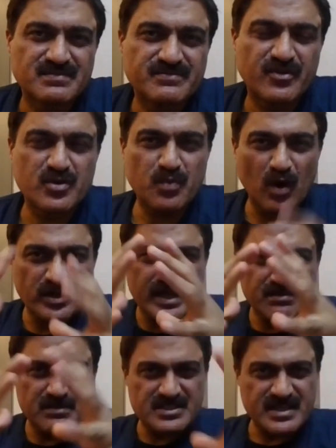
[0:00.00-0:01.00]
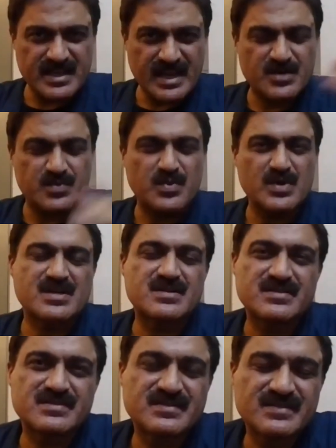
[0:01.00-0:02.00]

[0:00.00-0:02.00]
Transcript: Football team, there's a network.